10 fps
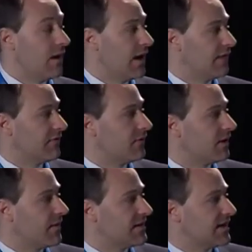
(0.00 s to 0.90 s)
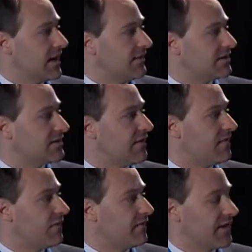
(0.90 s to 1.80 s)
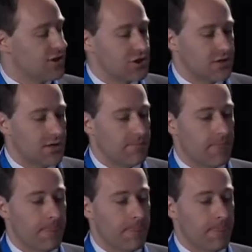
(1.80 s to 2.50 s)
And if you look at the tables, you have the conventional